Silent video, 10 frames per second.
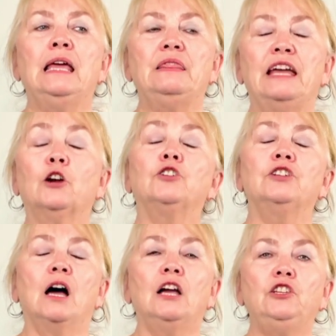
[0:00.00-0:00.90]
they are
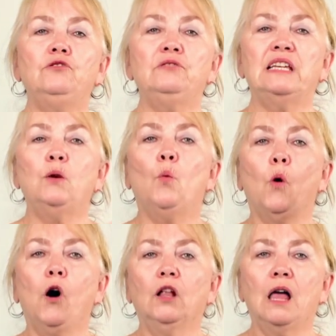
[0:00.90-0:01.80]
not using
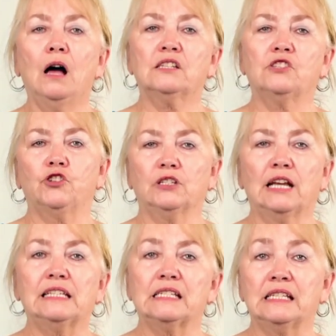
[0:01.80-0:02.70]
wall oxygen
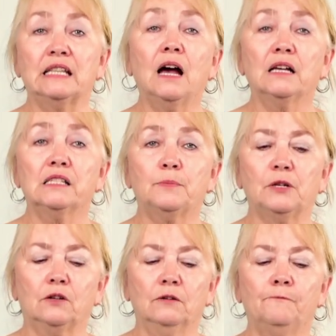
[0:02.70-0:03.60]
like is in the hospital.